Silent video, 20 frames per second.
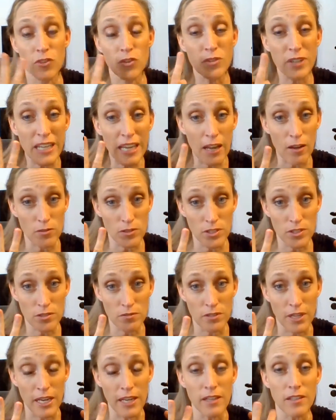3
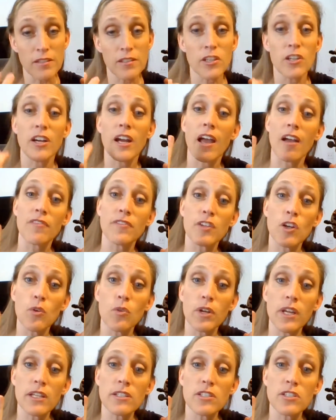counts, right? Your half
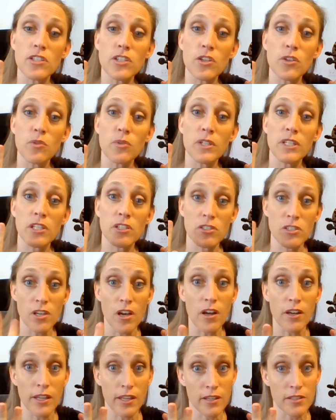note gets 2 and your
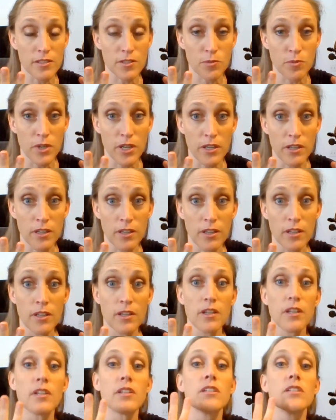dot gets
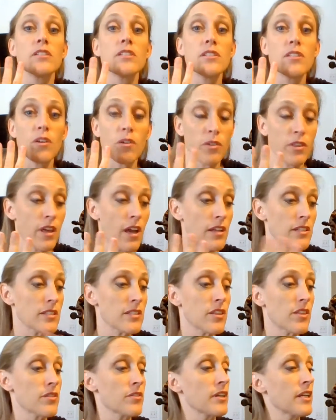1. So
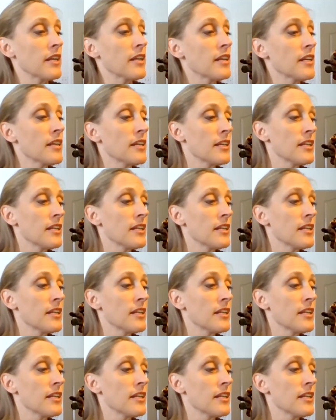that's 3.